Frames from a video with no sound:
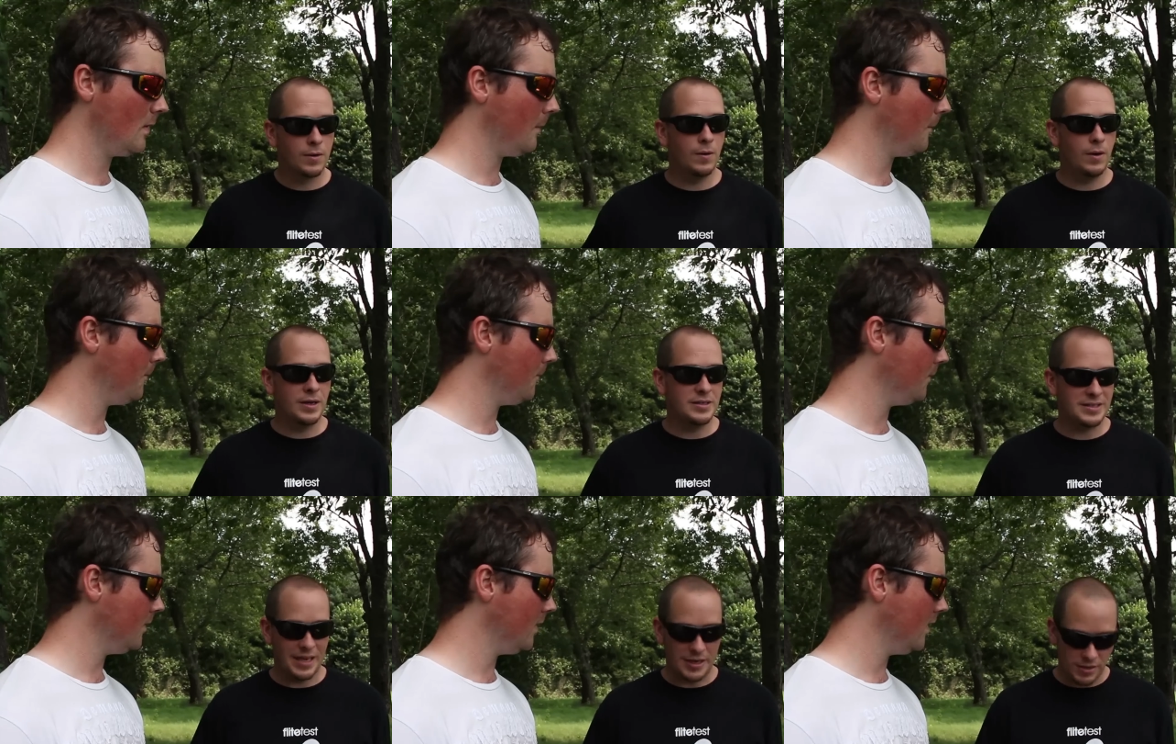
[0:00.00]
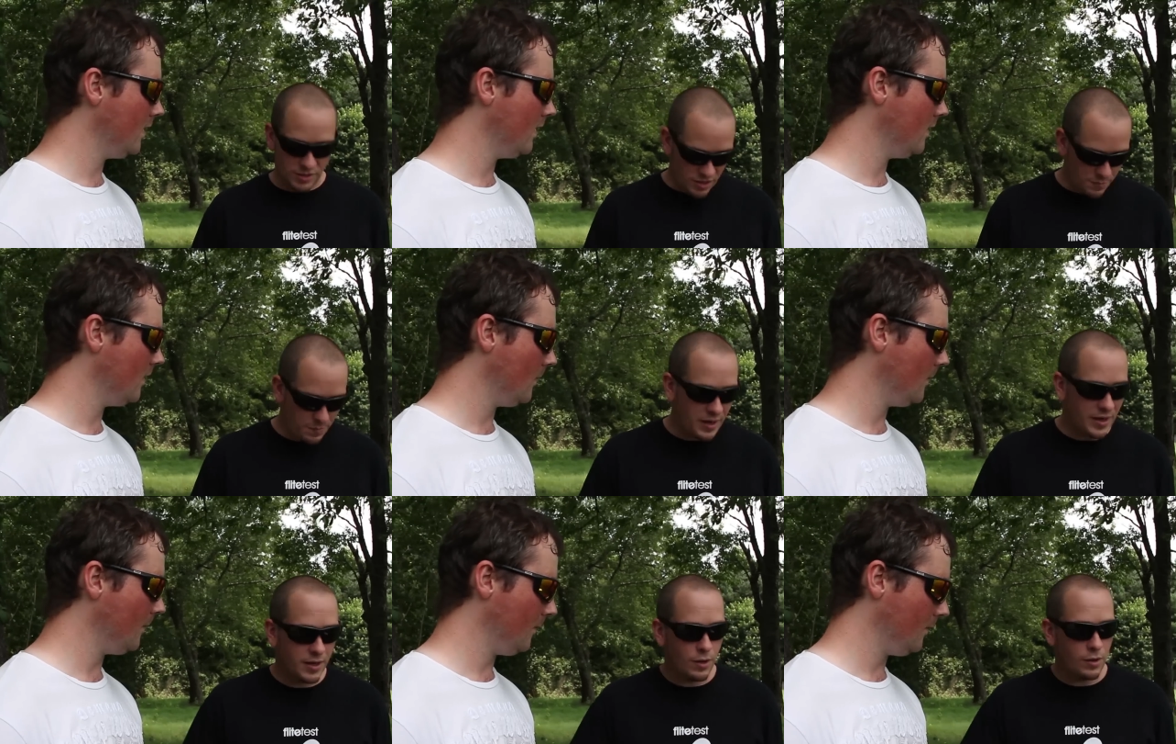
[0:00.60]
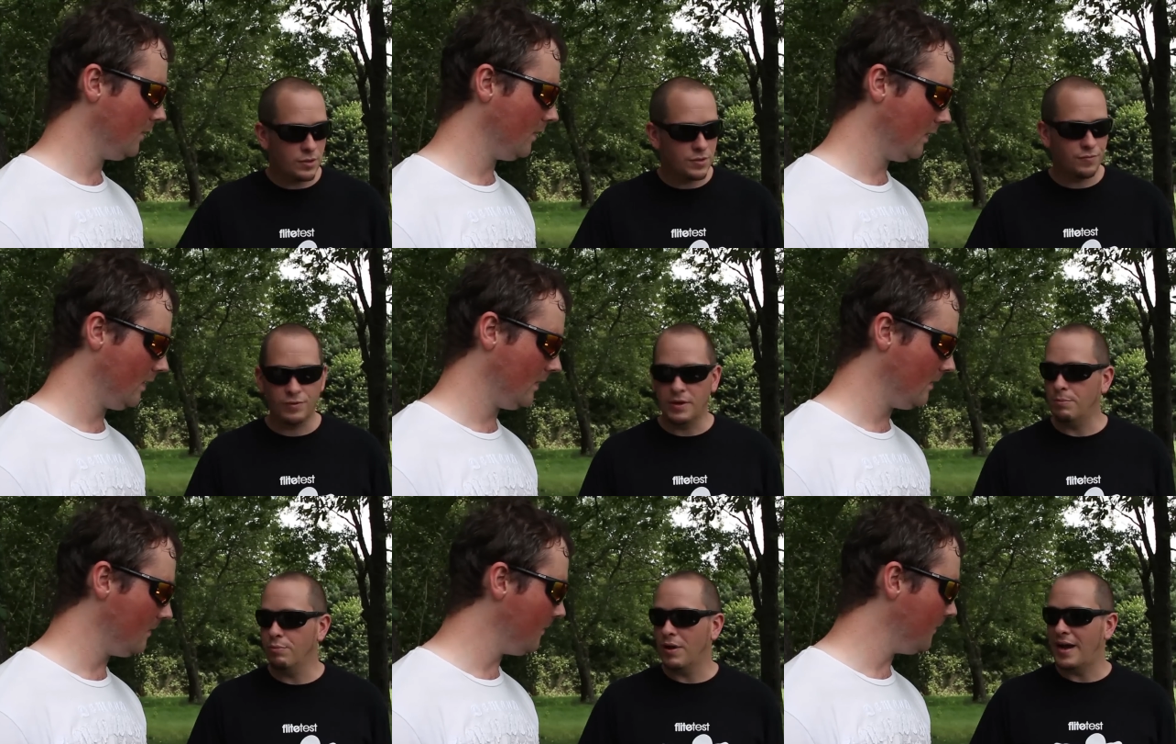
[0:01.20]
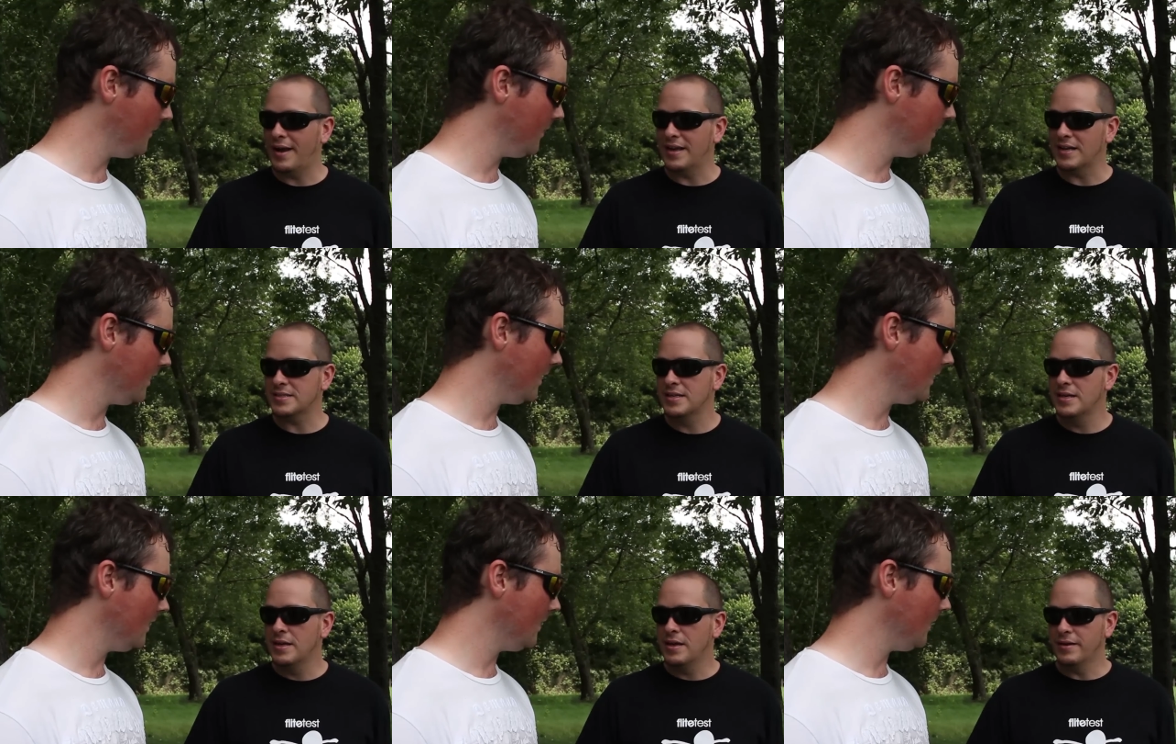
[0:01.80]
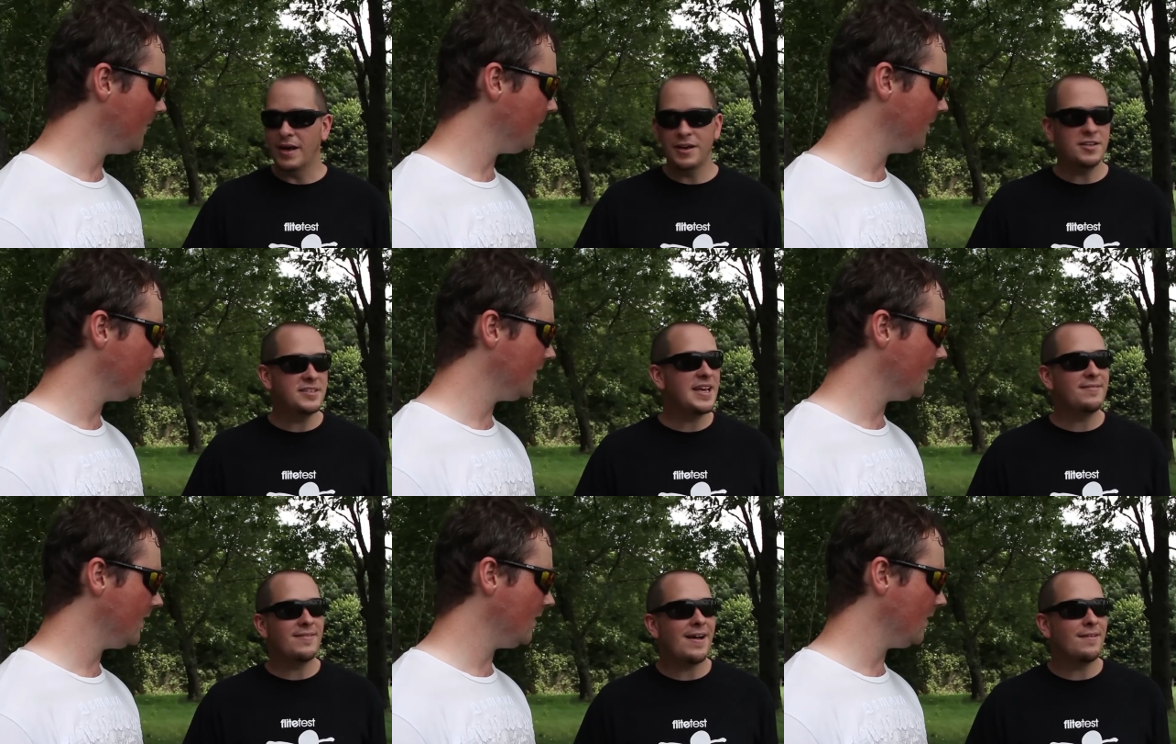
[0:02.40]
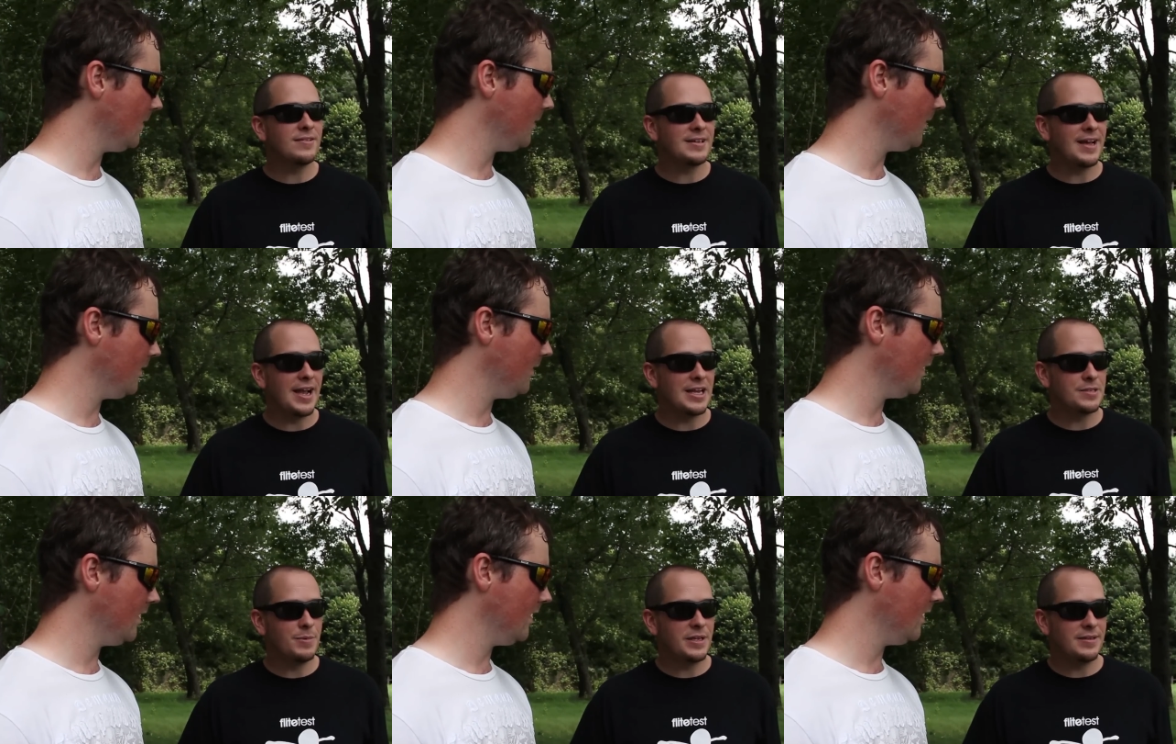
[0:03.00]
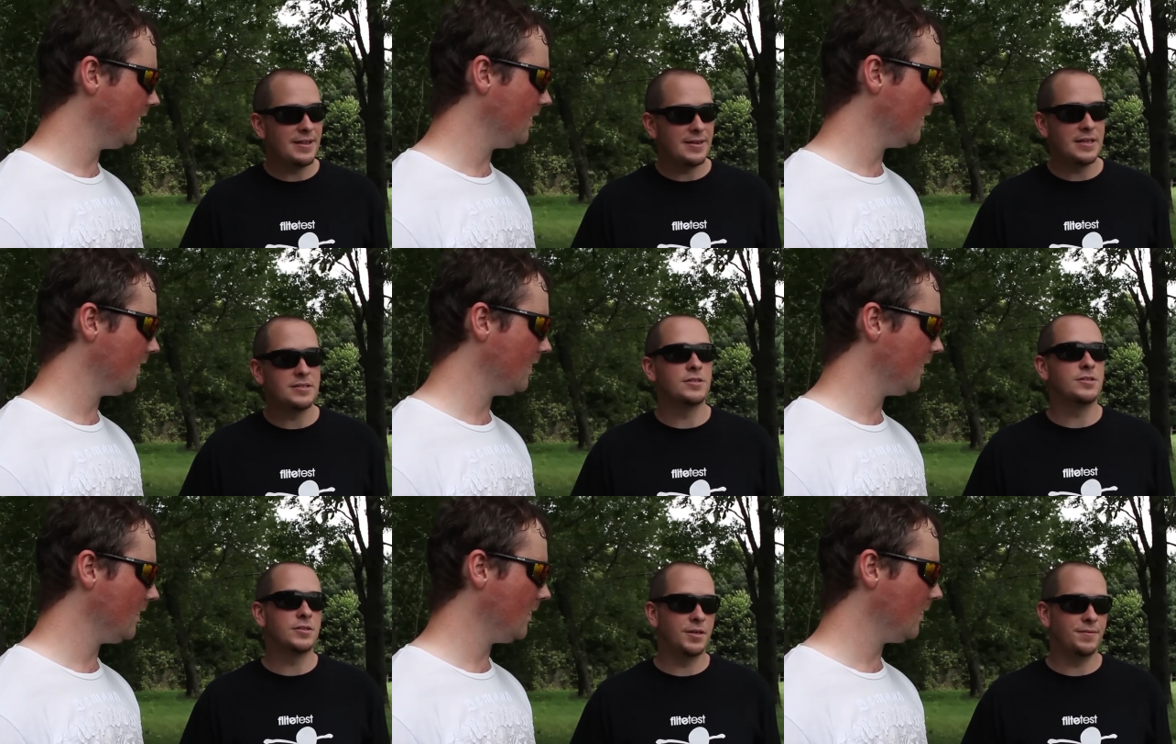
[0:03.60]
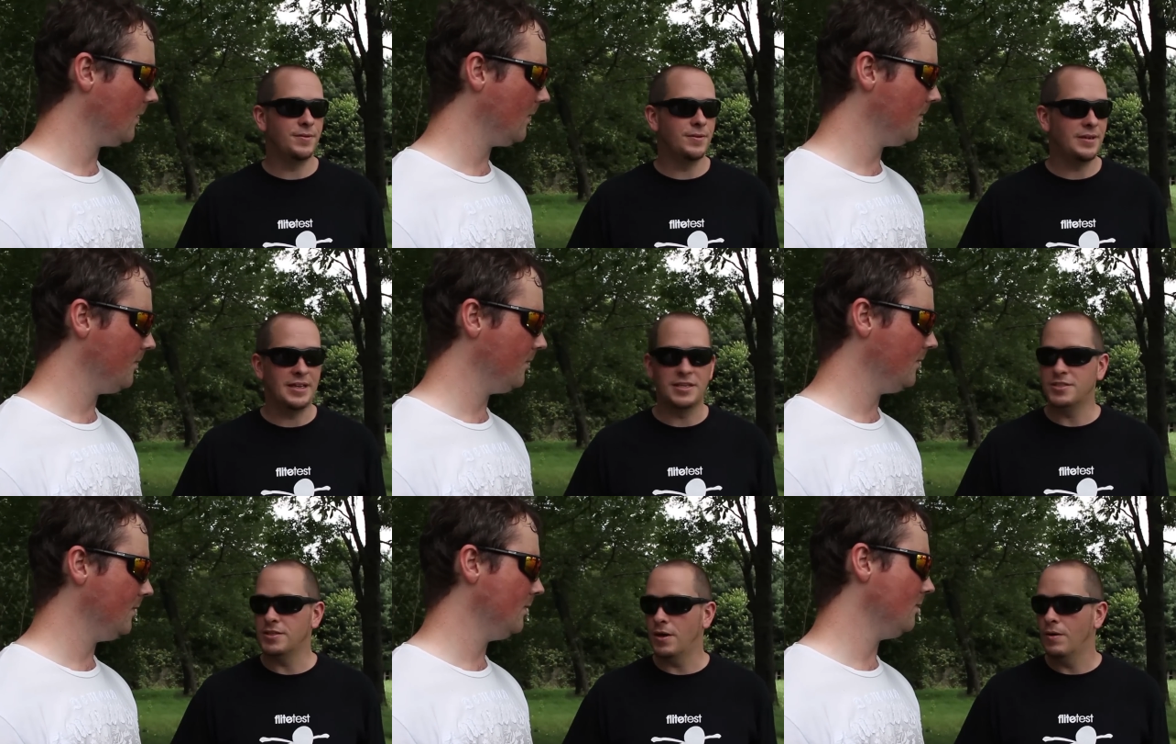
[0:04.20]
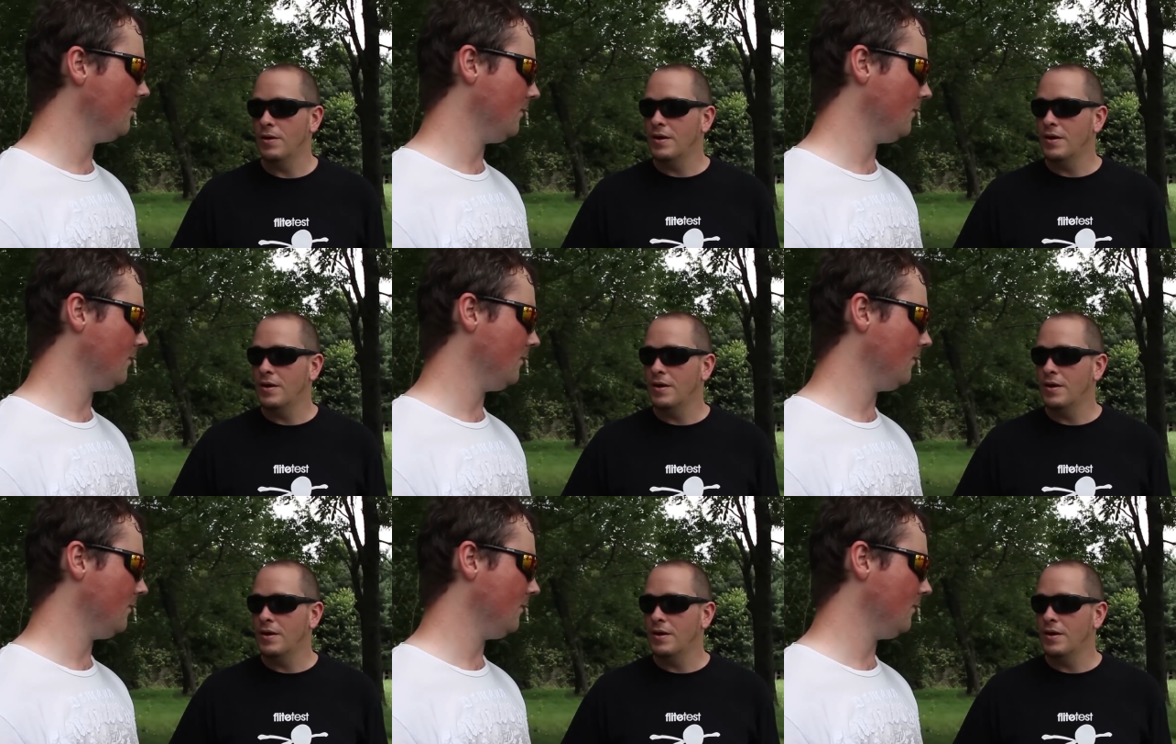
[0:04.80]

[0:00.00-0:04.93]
Speaker 1: goal is to get you coupon codes, free products, not just have advertisement that doesn't serve your needs. So